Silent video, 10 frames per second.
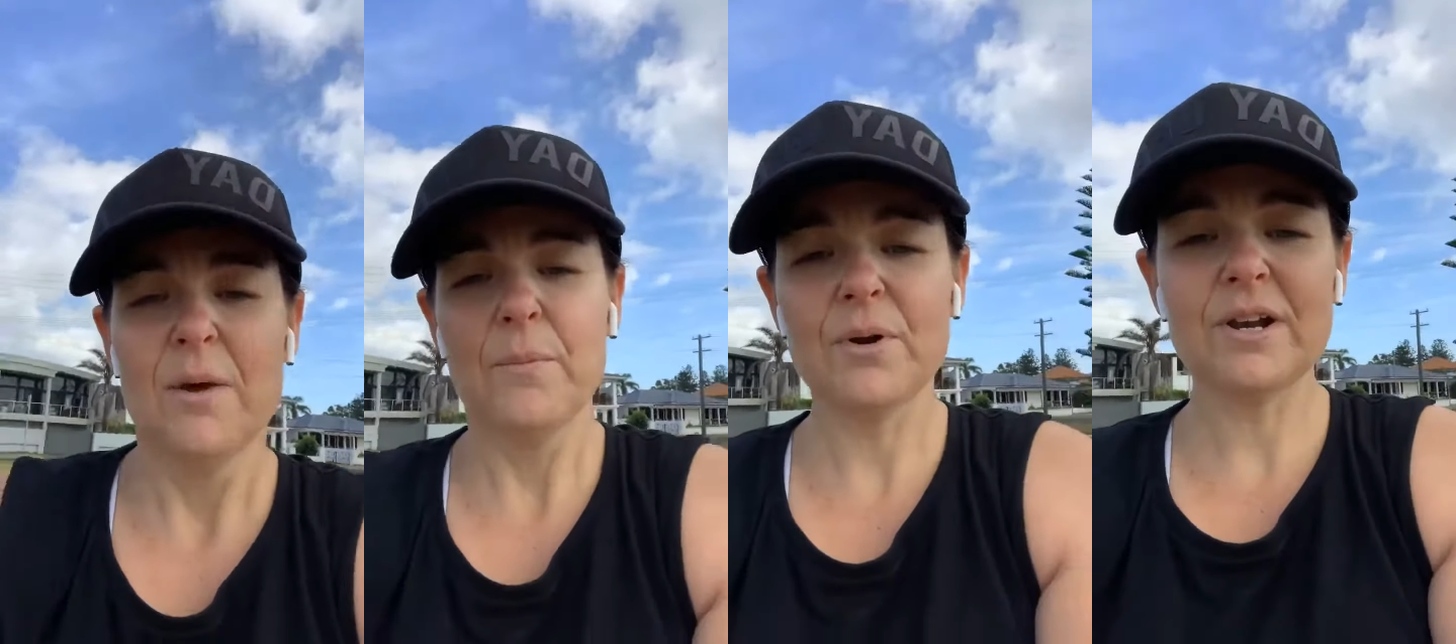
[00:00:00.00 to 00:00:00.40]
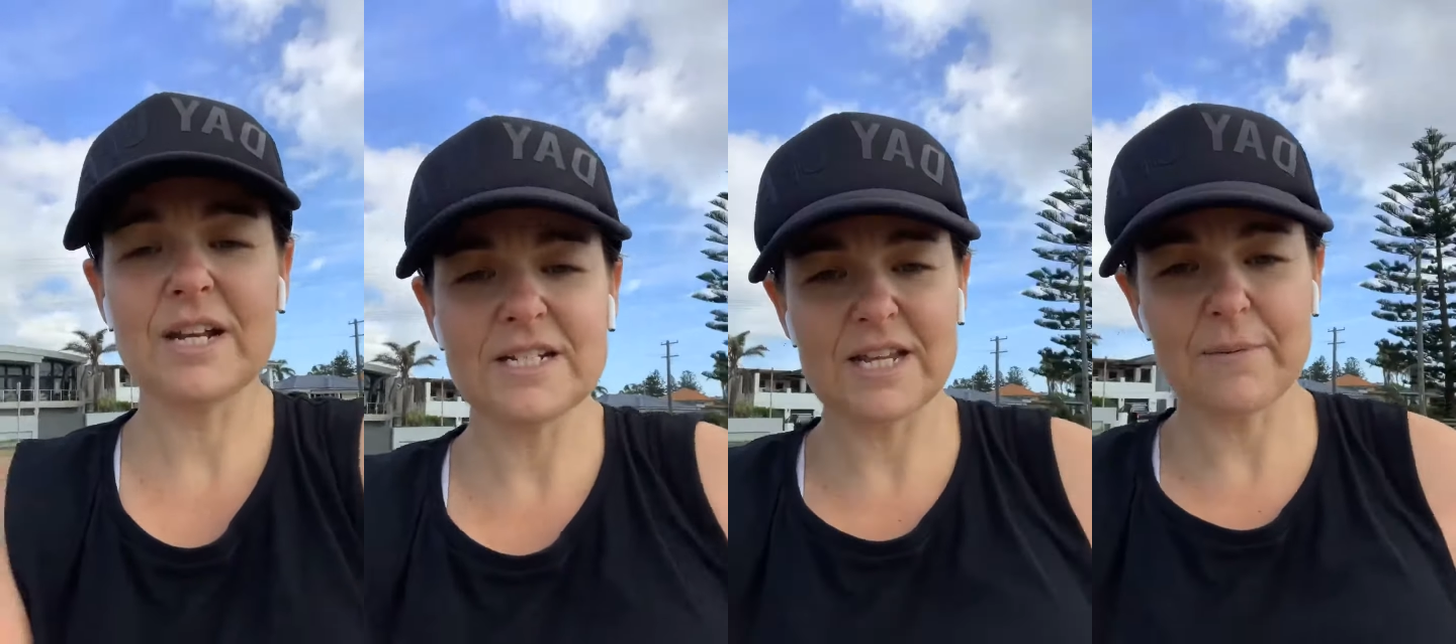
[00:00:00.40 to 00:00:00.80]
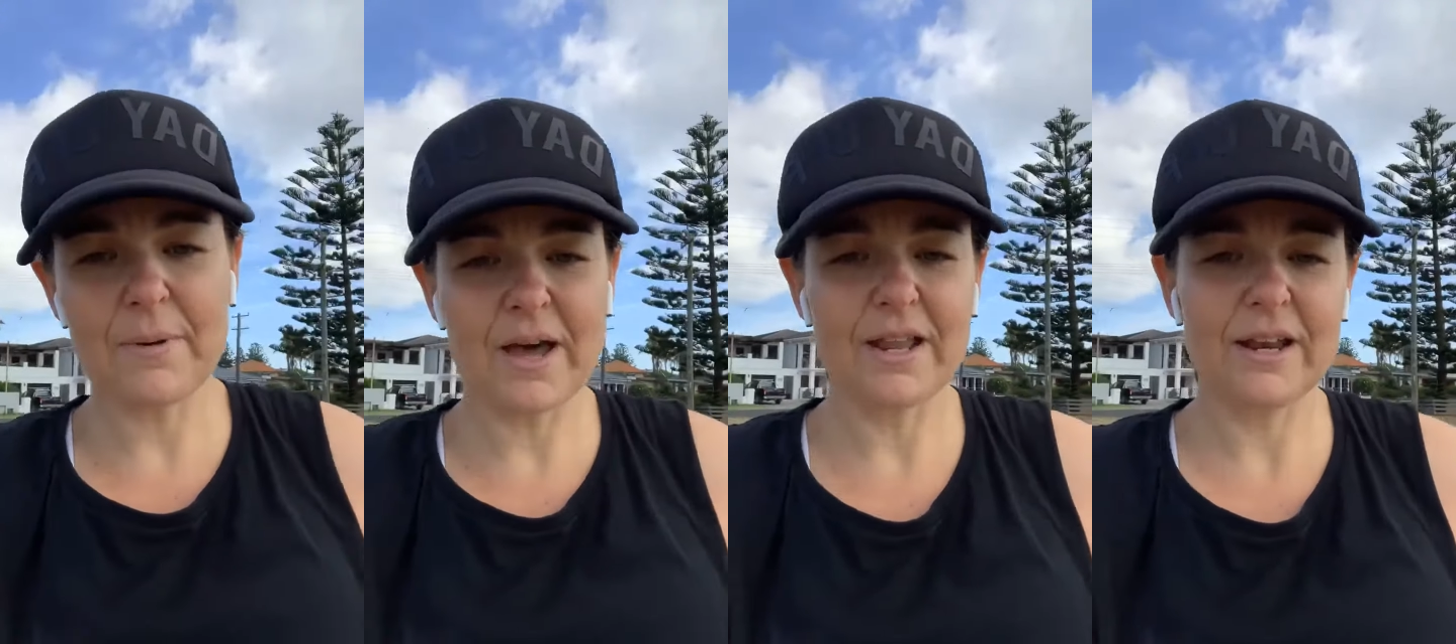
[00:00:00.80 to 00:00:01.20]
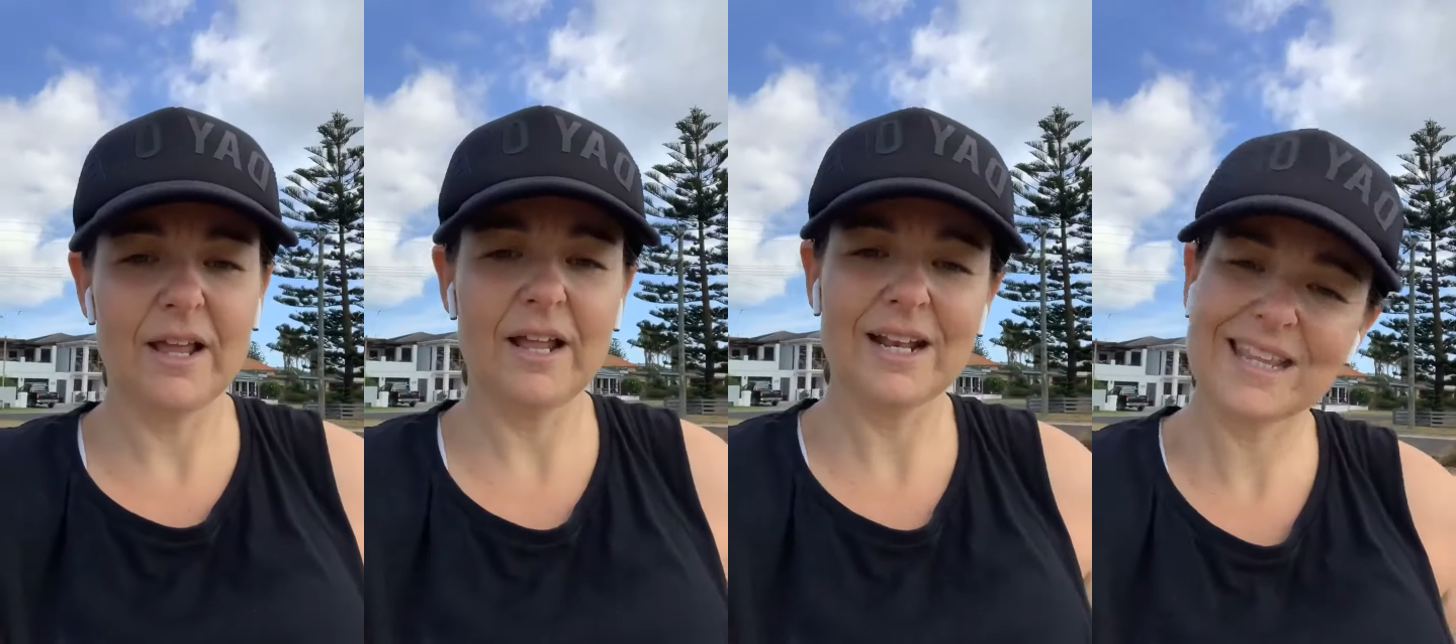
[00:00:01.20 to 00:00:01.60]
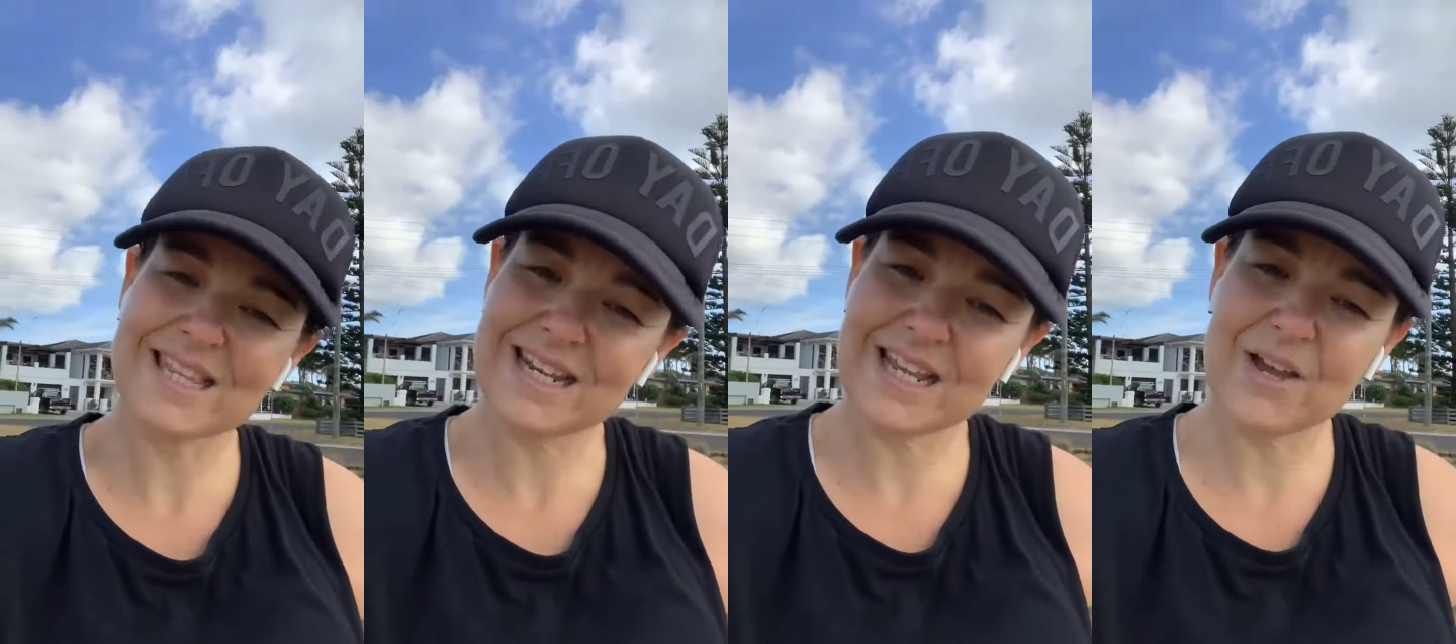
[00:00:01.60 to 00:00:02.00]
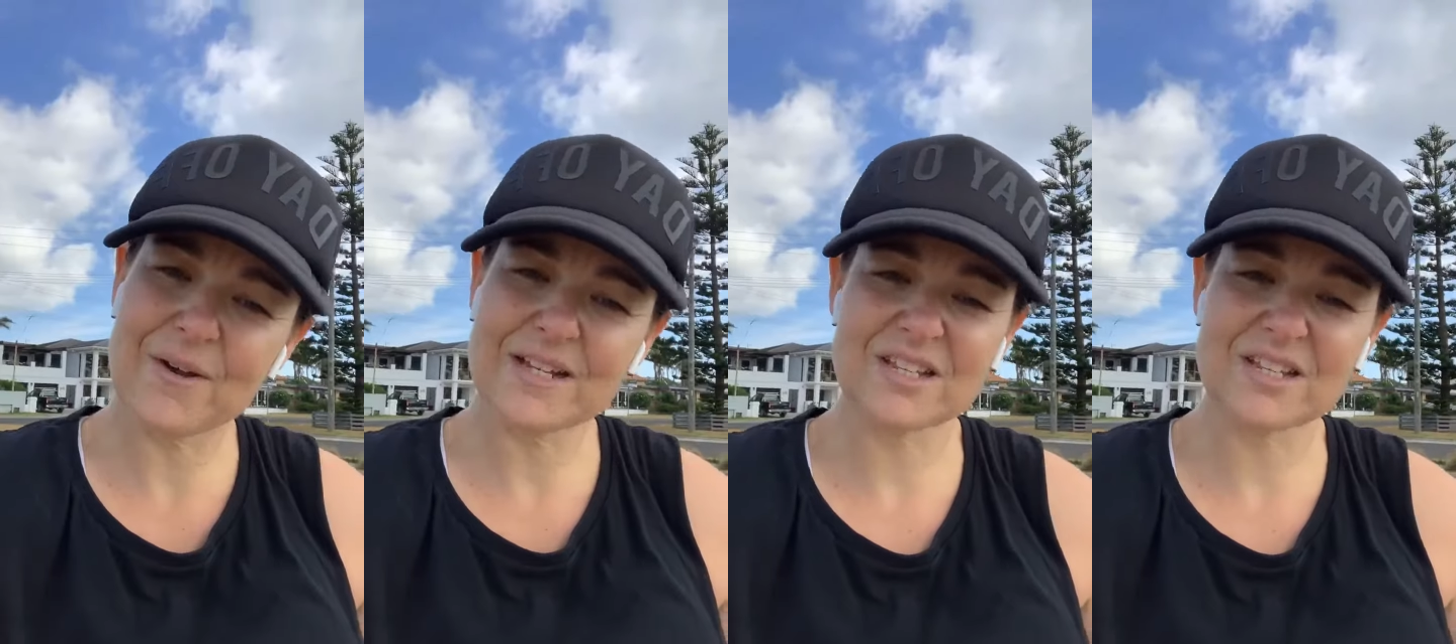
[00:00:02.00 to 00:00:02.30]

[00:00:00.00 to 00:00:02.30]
put it under your butt, let the knee go out